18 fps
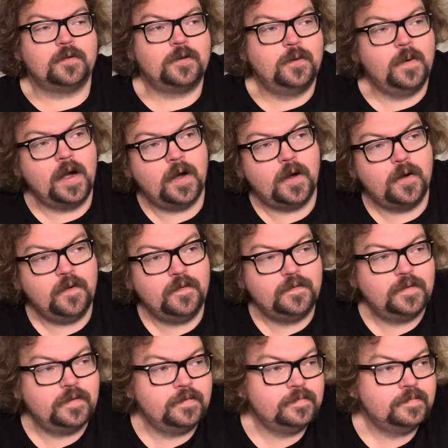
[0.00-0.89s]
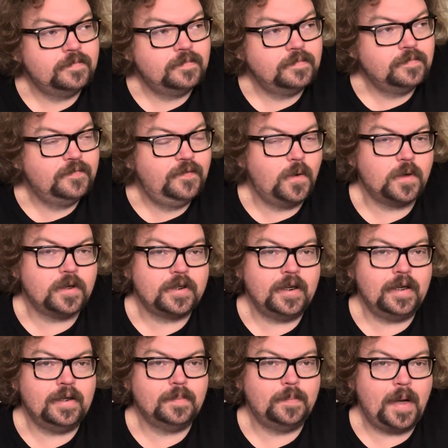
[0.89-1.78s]
12,
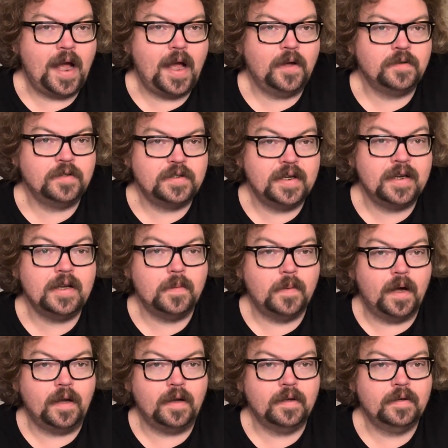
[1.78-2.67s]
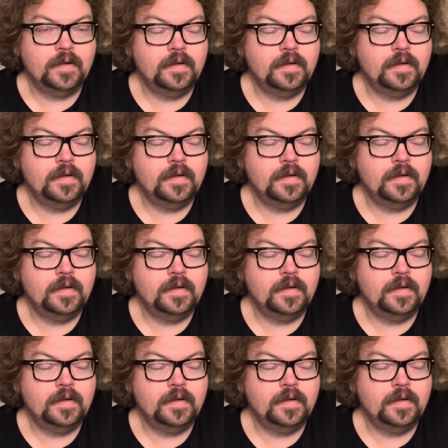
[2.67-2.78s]
14 pounds anyway.